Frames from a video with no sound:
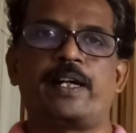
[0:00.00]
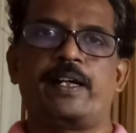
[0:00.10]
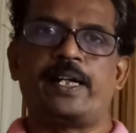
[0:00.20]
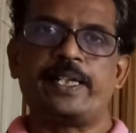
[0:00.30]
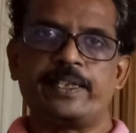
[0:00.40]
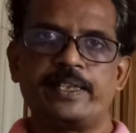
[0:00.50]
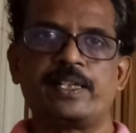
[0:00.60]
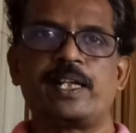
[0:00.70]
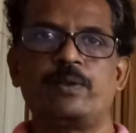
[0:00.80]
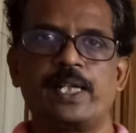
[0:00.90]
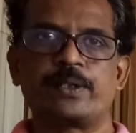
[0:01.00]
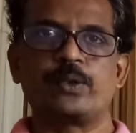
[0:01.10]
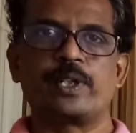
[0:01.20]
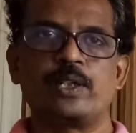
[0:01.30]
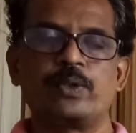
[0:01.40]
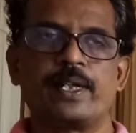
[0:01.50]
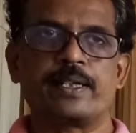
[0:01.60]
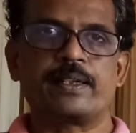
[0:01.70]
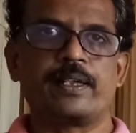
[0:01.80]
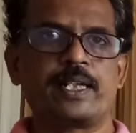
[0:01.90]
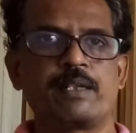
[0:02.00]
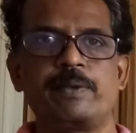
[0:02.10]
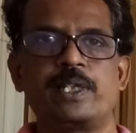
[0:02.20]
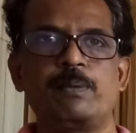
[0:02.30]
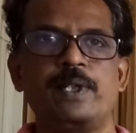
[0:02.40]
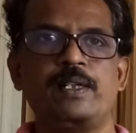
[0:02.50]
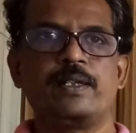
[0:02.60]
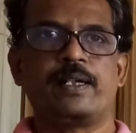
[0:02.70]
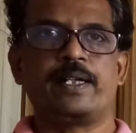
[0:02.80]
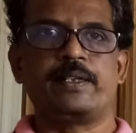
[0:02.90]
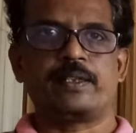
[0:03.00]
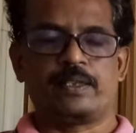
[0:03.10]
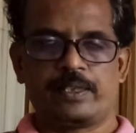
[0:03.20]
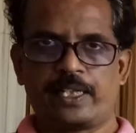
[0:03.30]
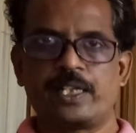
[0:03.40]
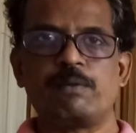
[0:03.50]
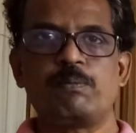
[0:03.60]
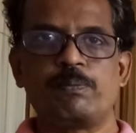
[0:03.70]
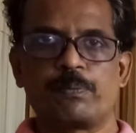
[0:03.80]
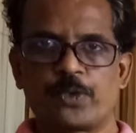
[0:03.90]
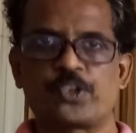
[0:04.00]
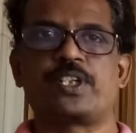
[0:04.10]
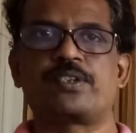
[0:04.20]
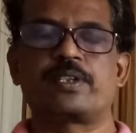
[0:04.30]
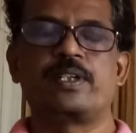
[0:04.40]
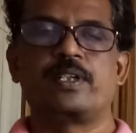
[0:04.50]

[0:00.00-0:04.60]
And here I would like to tell you that random variable and random process,